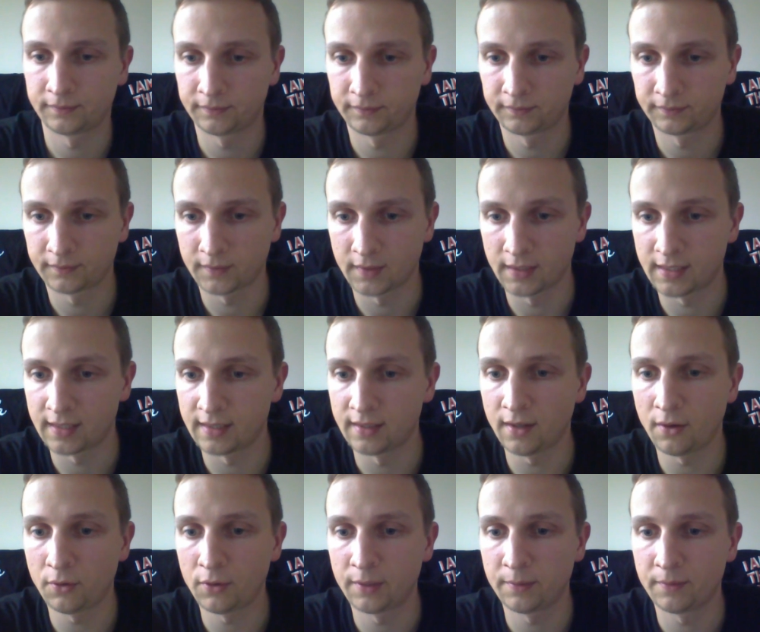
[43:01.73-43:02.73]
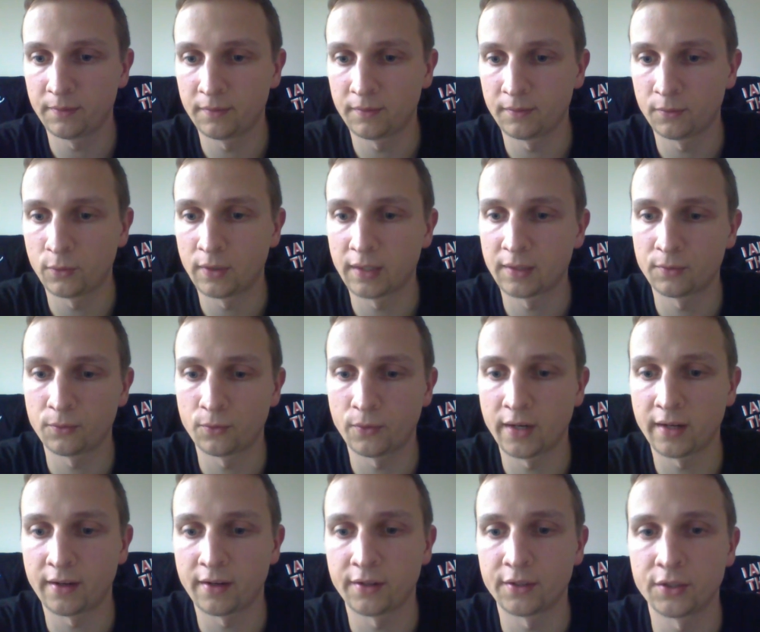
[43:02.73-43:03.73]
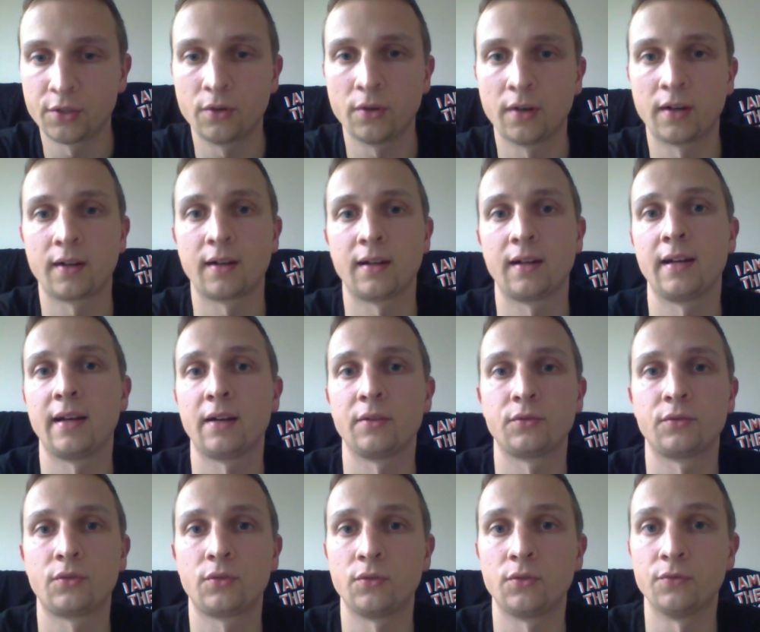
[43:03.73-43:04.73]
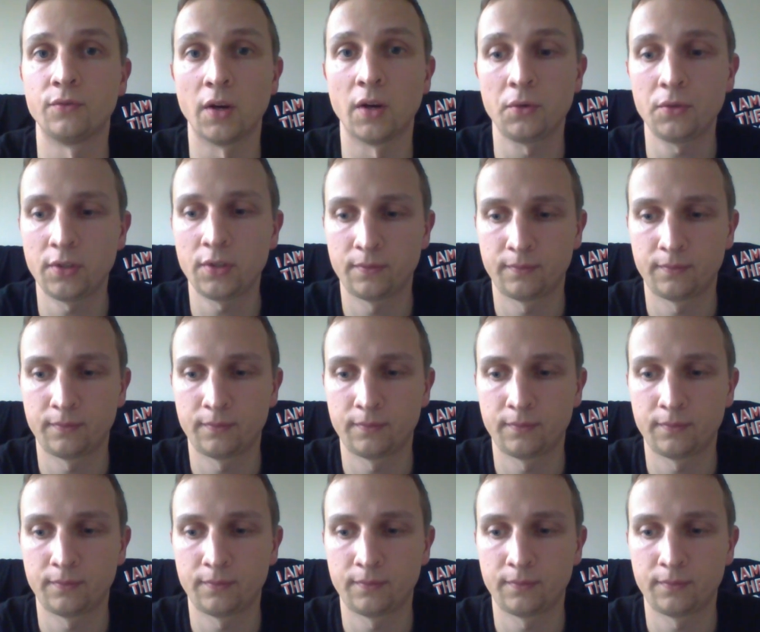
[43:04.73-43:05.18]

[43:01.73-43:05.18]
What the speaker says: It's the only one where you are allowed to vote.